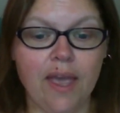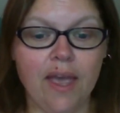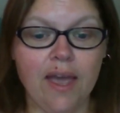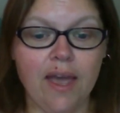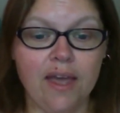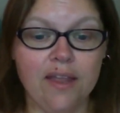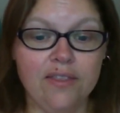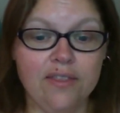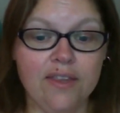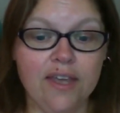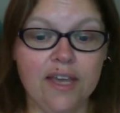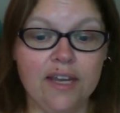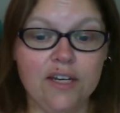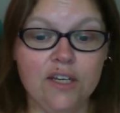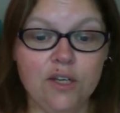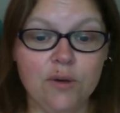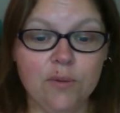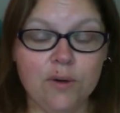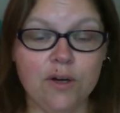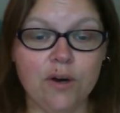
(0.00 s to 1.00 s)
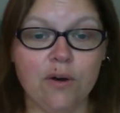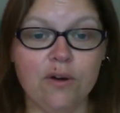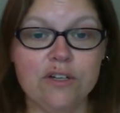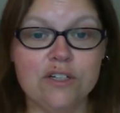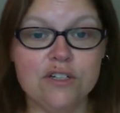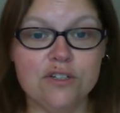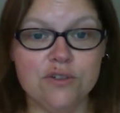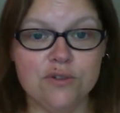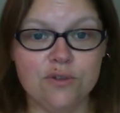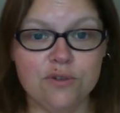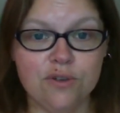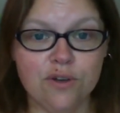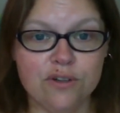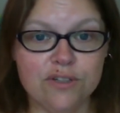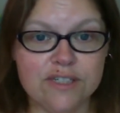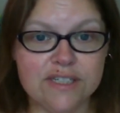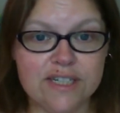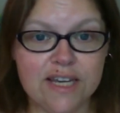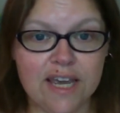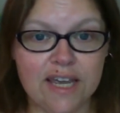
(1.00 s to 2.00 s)
And then you are going to do
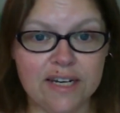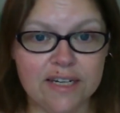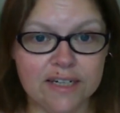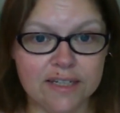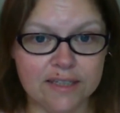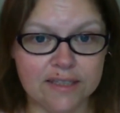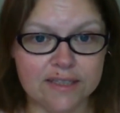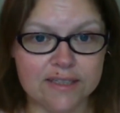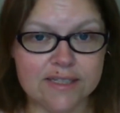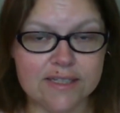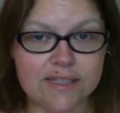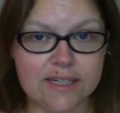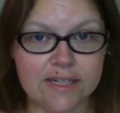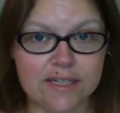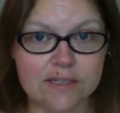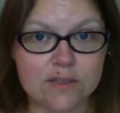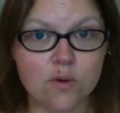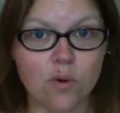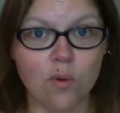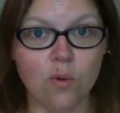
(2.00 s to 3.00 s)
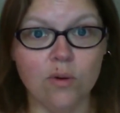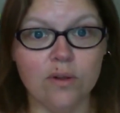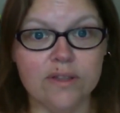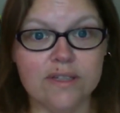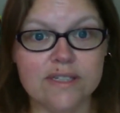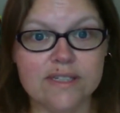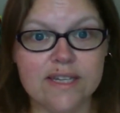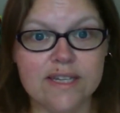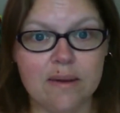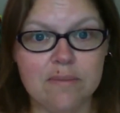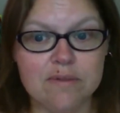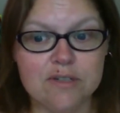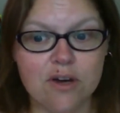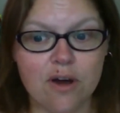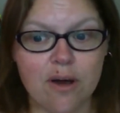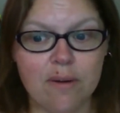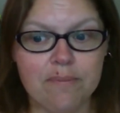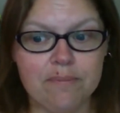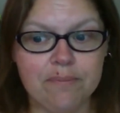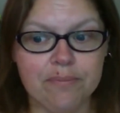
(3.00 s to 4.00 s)
those 10 listings all at the same time.